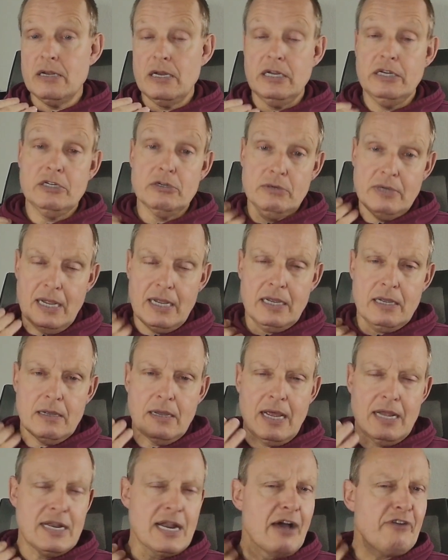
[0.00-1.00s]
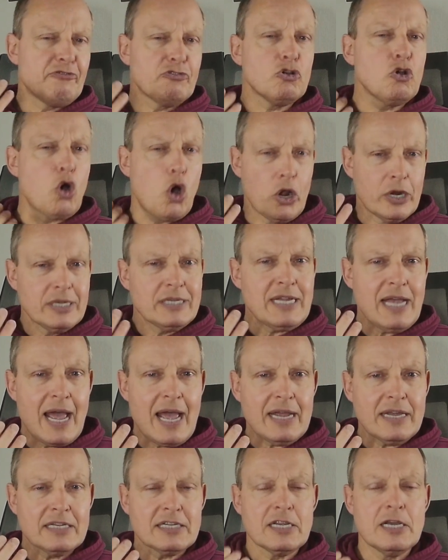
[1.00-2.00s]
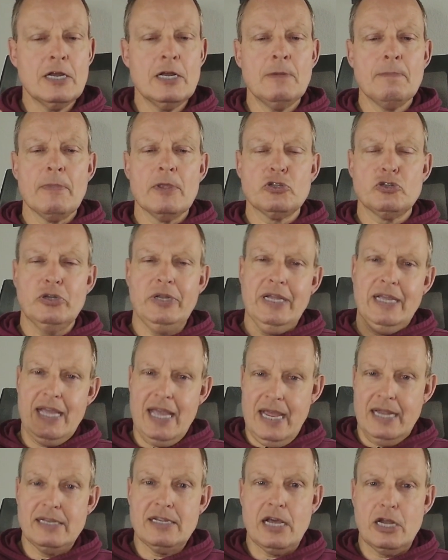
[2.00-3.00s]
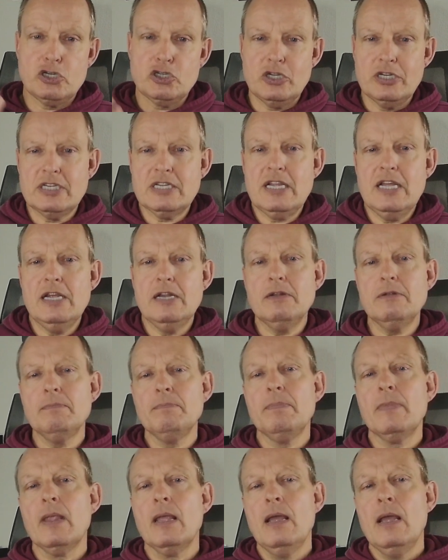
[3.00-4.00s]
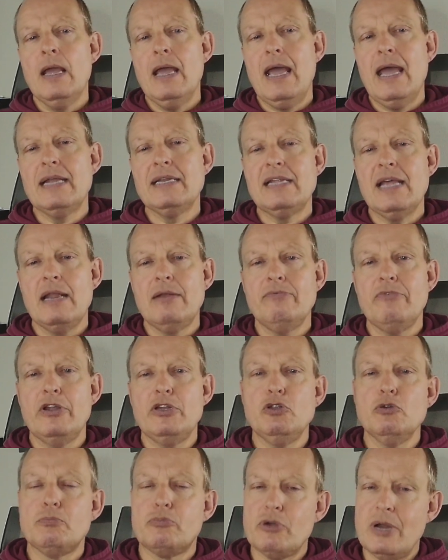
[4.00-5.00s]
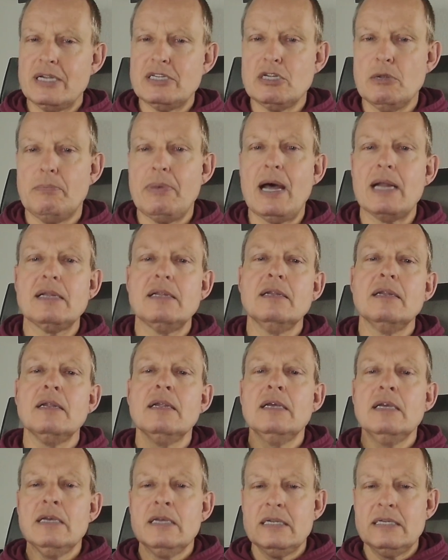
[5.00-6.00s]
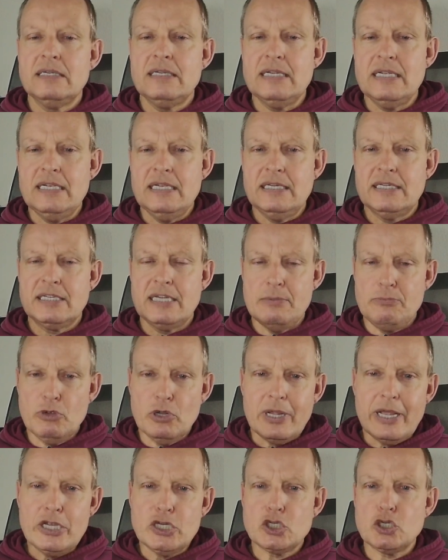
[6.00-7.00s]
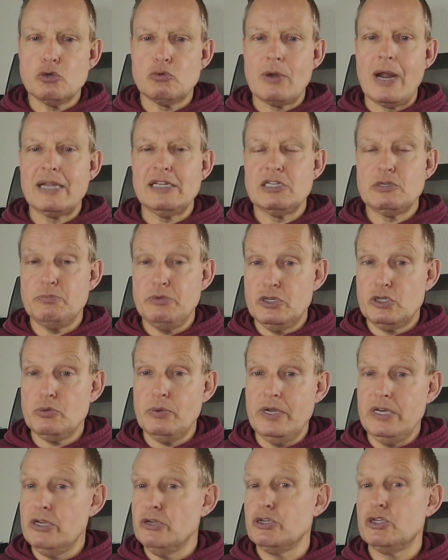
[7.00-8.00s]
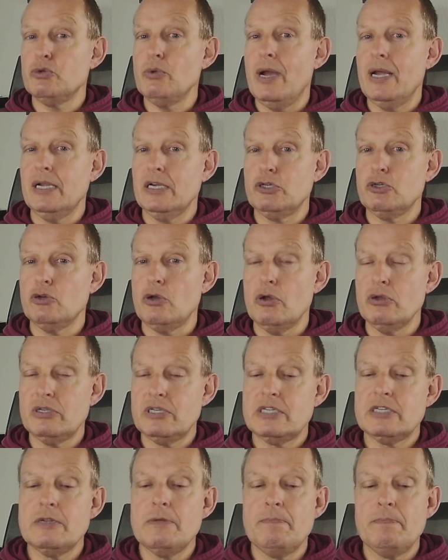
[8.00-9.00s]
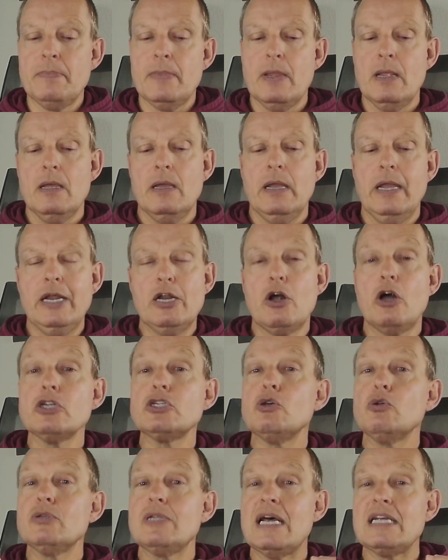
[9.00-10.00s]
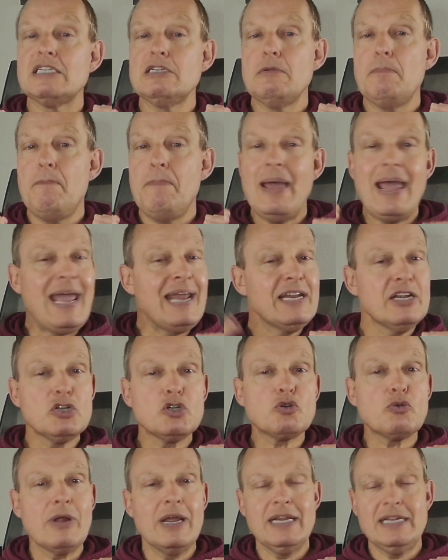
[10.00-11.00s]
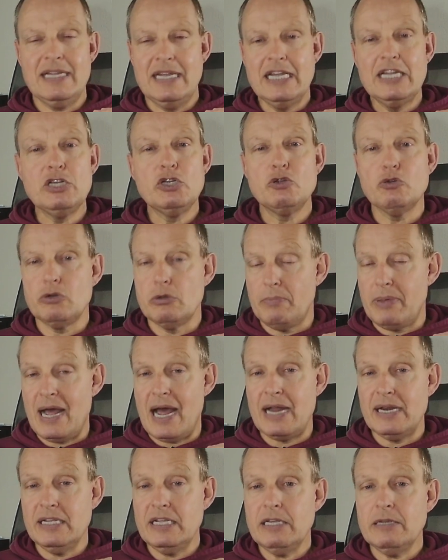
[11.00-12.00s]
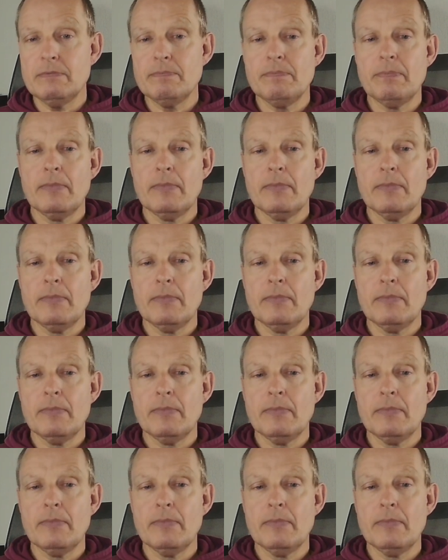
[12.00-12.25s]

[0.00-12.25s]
They need to make enough contact so they can't touch the skin. And then when you press the button, the stimulation runs between those two electrodes. It also doesn't penetrate into the body.